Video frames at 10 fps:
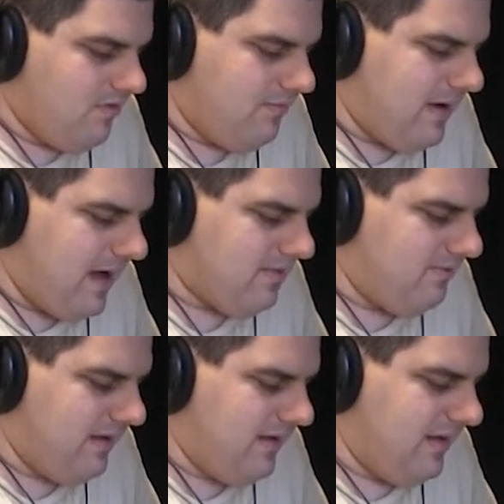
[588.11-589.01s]
to
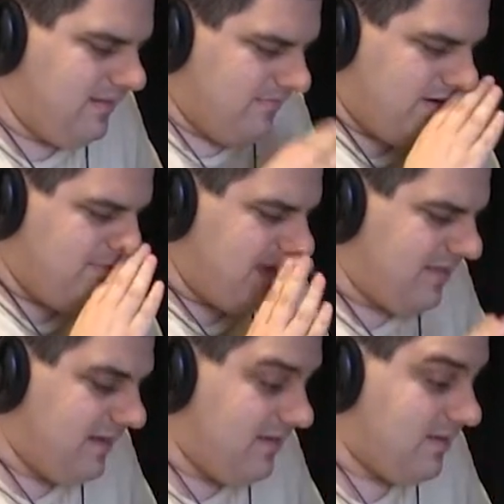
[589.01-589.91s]
possibly and for him
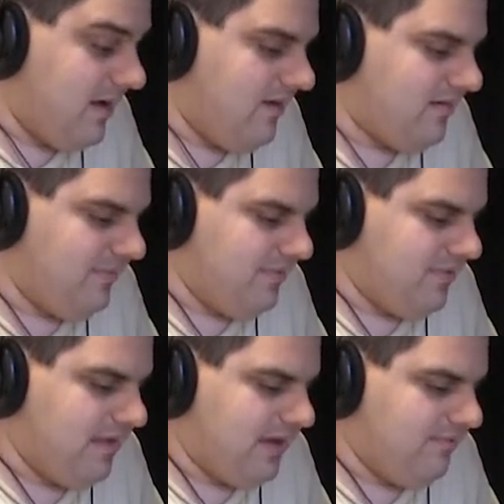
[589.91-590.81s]
not to get a scholarship
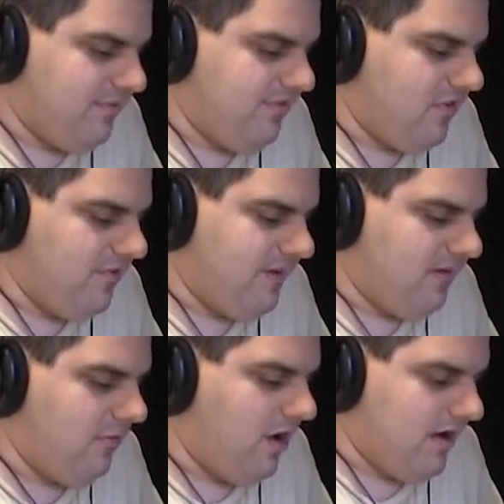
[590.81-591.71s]
instead,
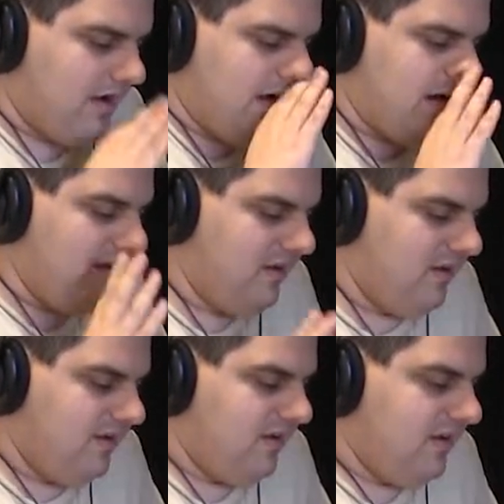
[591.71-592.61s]
preferring to walk on,
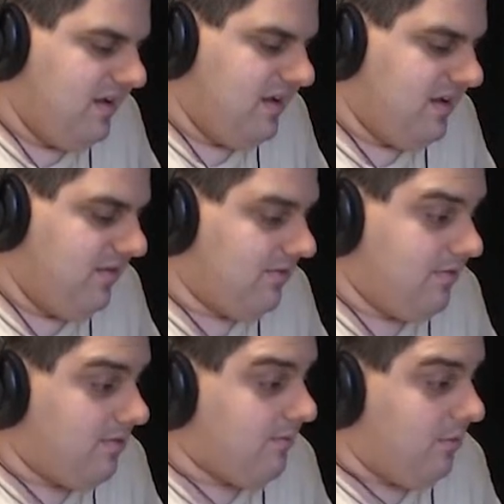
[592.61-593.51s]
you know,
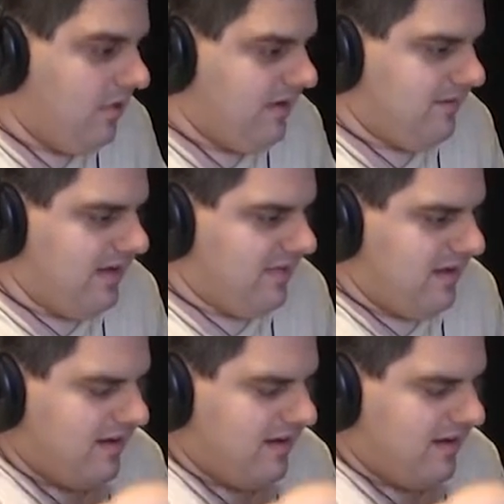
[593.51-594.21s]
it's disappointing right